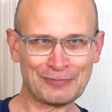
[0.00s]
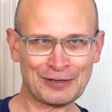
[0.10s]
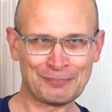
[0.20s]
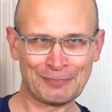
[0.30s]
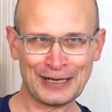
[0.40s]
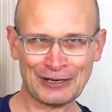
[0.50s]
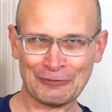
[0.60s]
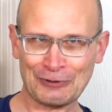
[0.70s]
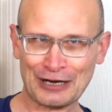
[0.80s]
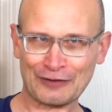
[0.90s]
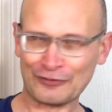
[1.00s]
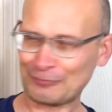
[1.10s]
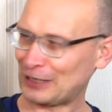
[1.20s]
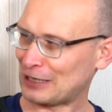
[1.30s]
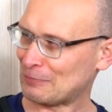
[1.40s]
It may not work for
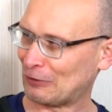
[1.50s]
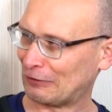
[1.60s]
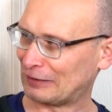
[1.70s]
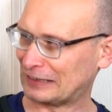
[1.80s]
me, but